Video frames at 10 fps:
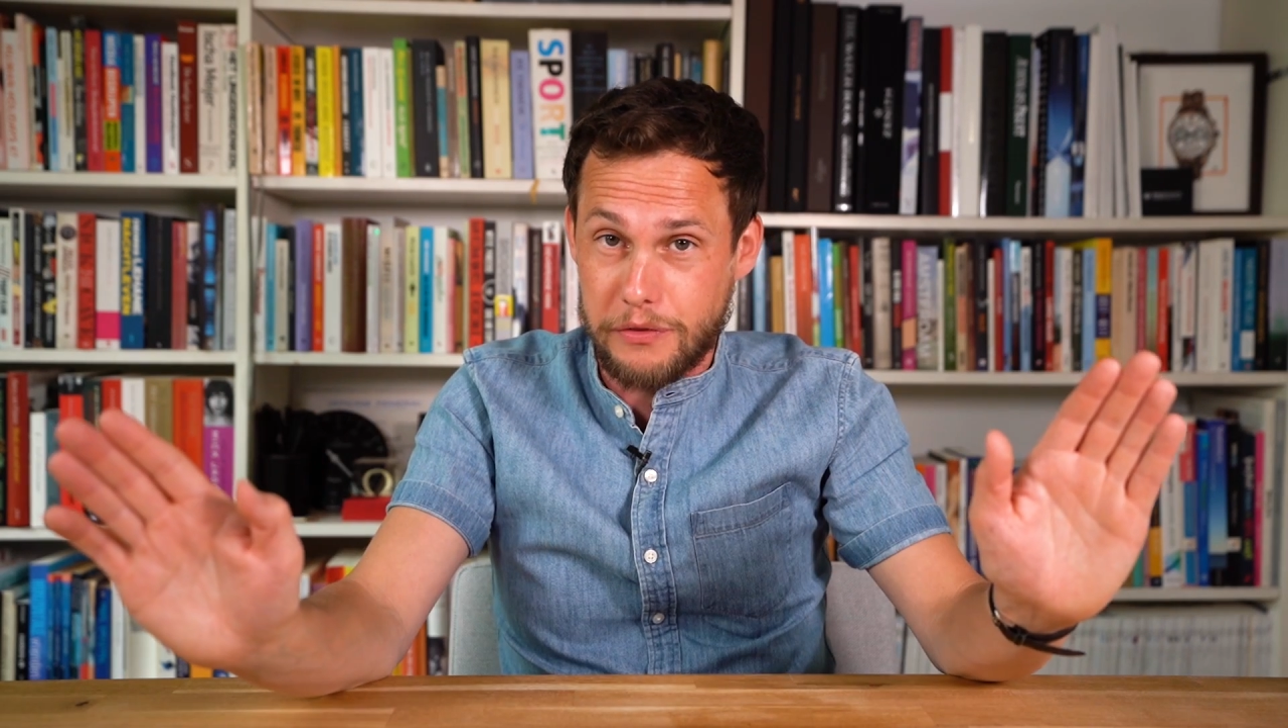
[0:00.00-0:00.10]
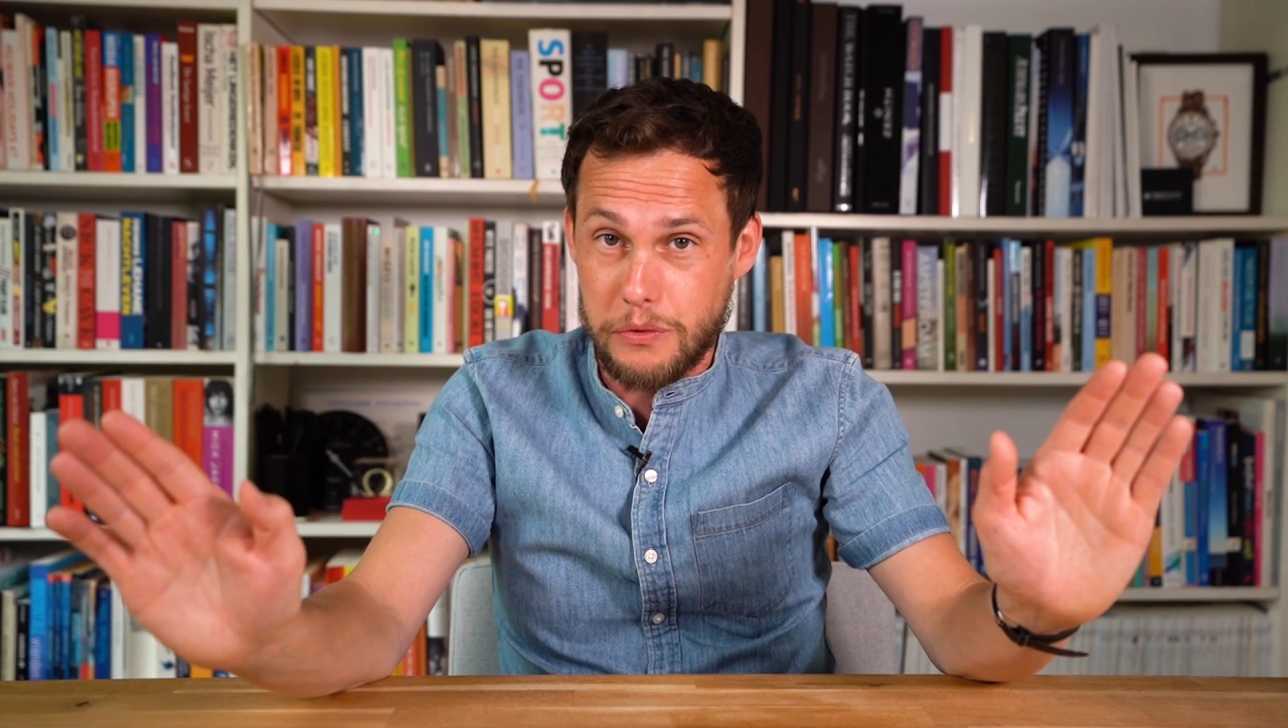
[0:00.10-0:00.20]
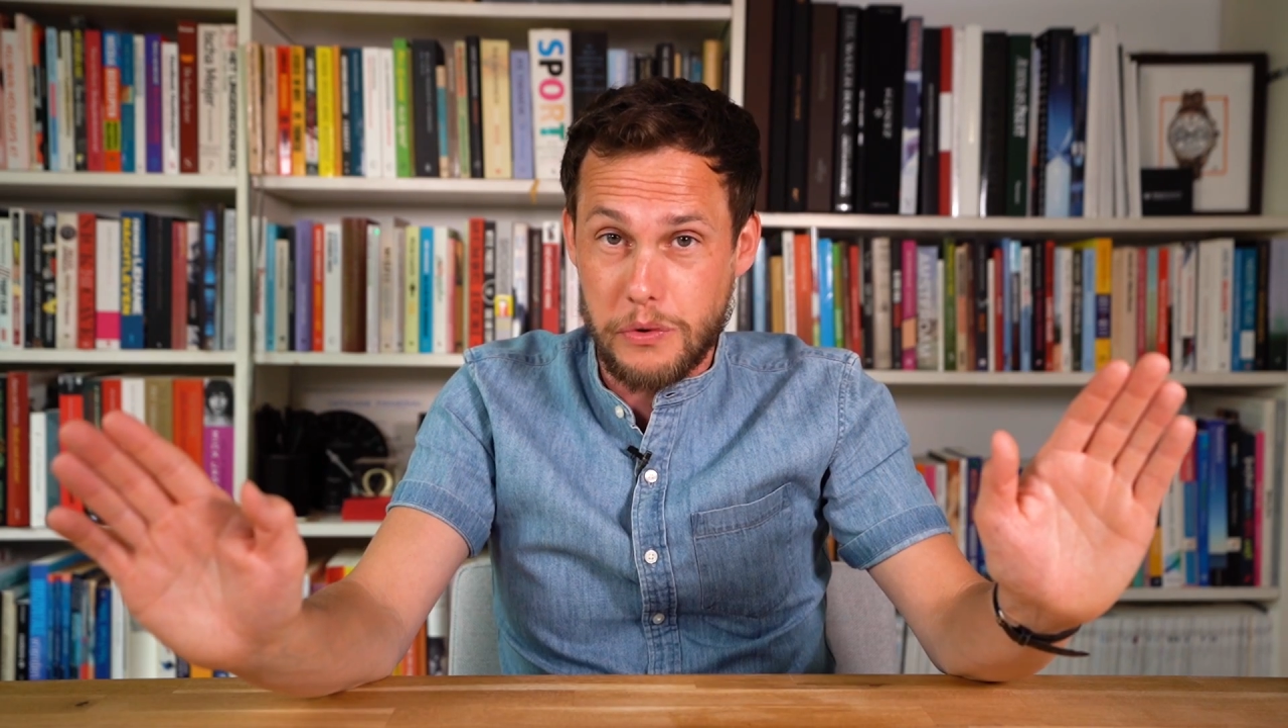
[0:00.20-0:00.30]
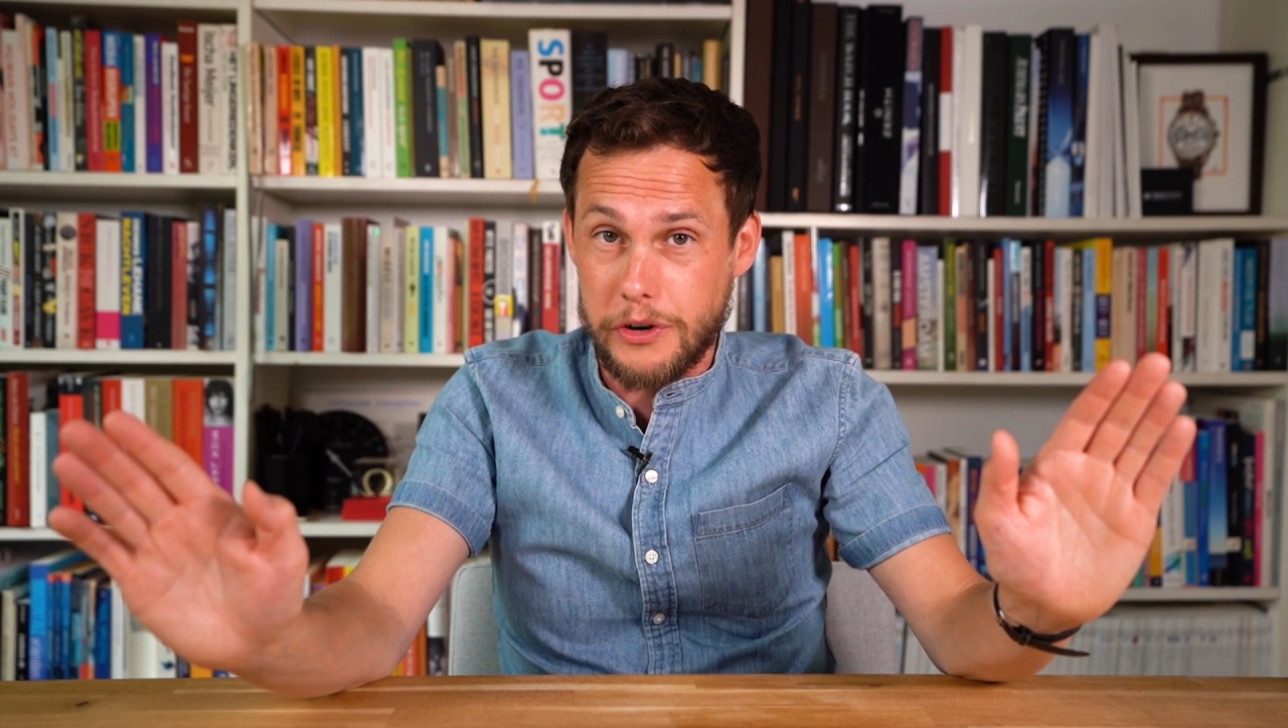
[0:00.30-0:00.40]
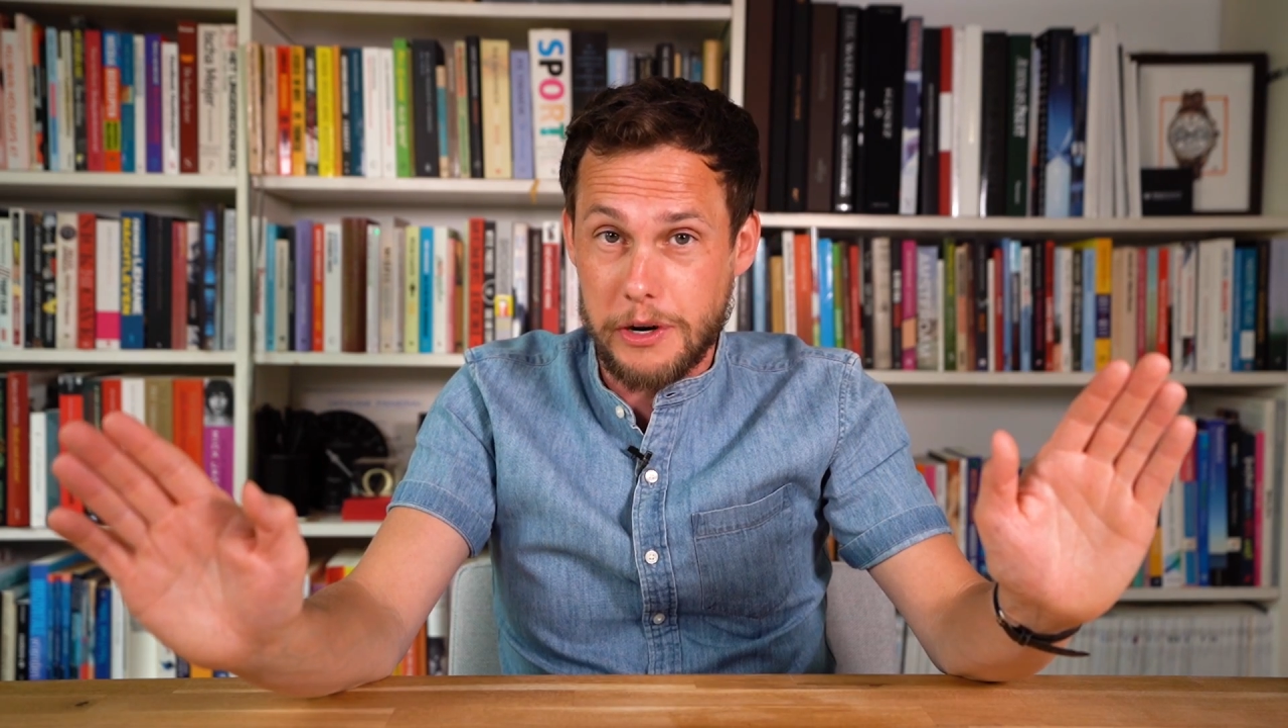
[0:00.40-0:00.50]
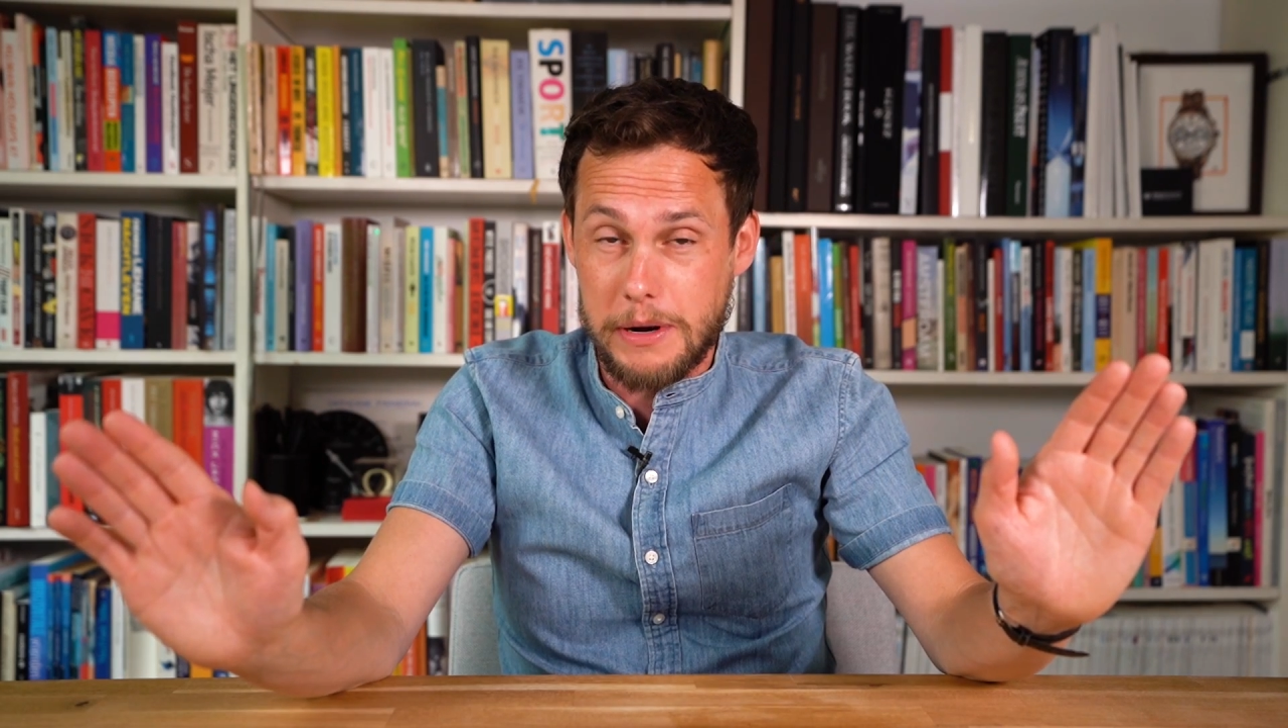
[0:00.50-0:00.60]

to worry